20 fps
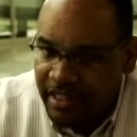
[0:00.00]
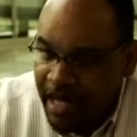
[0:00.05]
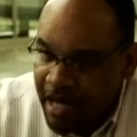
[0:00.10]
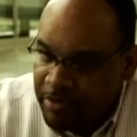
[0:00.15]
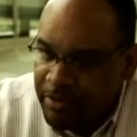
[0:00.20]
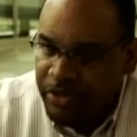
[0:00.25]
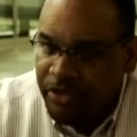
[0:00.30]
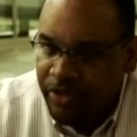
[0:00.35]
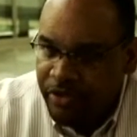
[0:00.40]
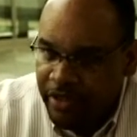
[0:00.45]

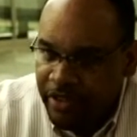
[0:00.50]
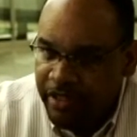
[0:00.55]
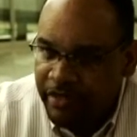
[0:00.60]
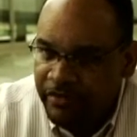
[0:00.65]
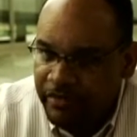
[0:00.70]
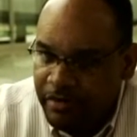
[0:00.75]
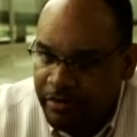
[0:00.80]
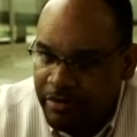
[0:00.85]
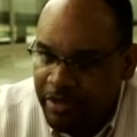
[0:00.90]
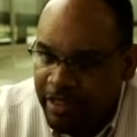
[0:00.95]
opportunity
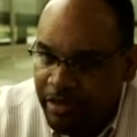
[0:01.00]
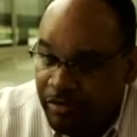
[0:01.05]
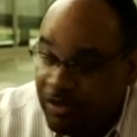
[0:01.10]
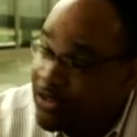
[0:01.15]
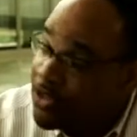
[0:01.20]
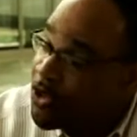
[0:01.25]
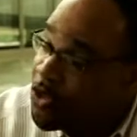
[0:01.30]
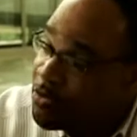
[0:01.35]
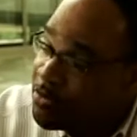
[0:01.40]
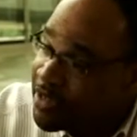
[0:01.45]
to be able to
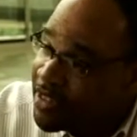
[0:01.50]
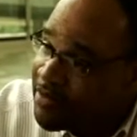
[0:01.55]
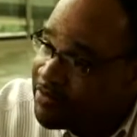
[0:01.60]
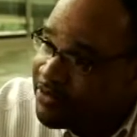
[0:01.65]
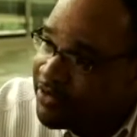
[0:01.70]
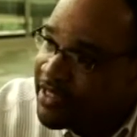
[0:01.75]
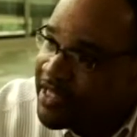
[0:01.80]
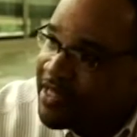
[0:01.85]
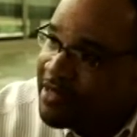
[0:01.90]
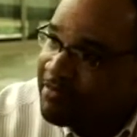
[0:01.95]
open up
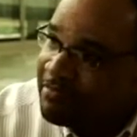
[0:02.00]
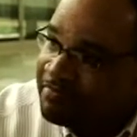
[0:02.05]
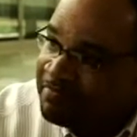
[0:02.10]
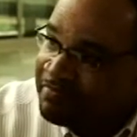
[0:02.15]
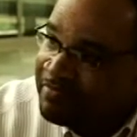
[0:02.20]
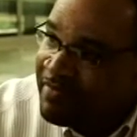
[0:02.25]
for him